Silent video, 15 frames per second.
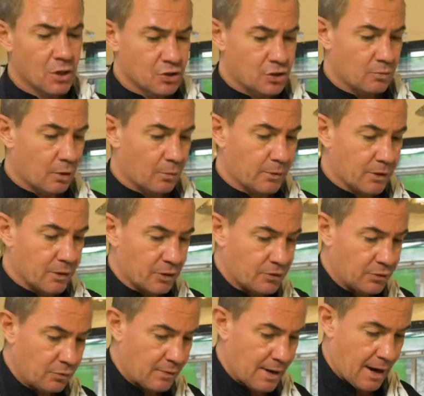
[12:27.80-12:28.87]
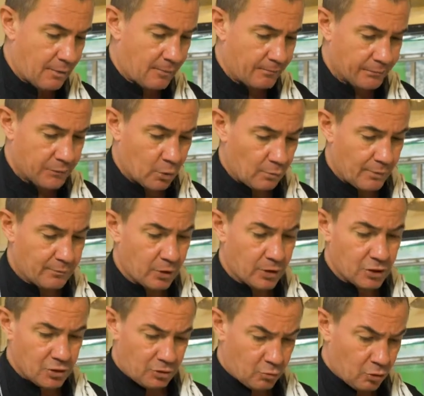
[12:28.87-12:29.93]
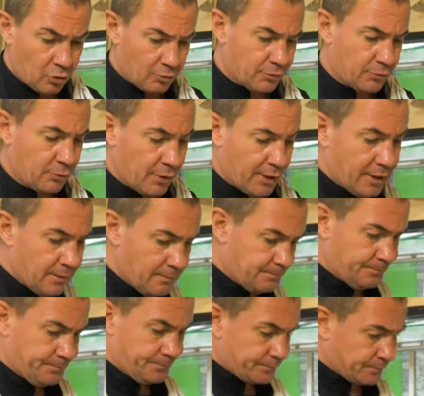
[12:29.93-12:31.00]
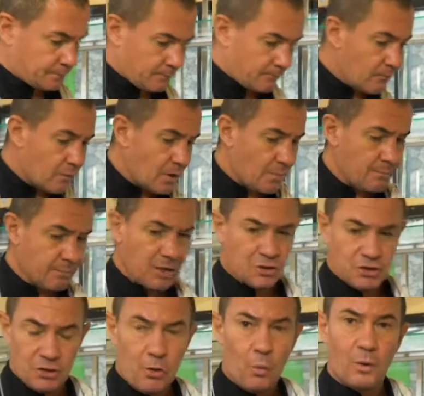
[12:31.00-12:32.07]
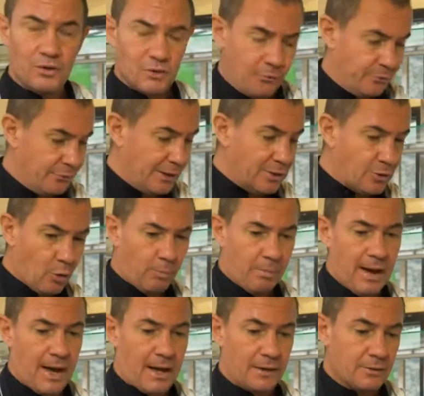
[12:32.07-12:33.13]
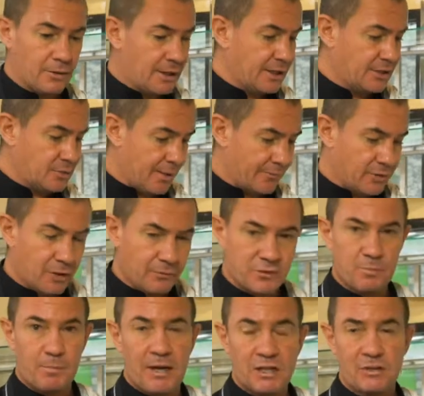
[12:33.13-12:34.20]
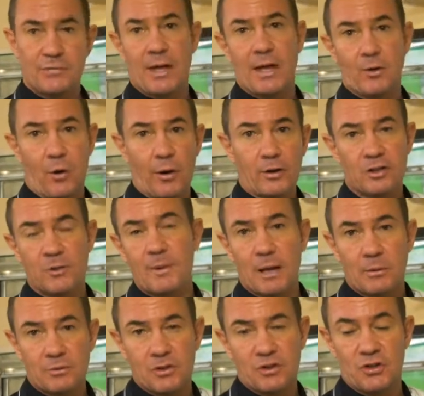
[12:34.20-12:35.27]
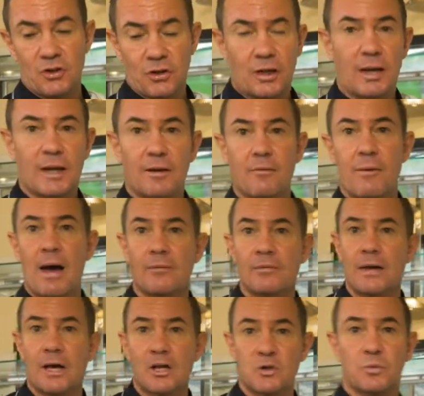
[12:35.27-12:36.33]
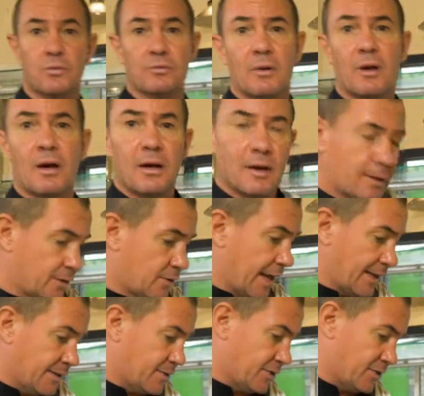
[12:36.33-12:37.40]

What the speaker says: So what we're going to do now, we're going to cook 3, because you don't want to fill your pan. You need to have enough space for that oil to be able to circulate around the actual cakes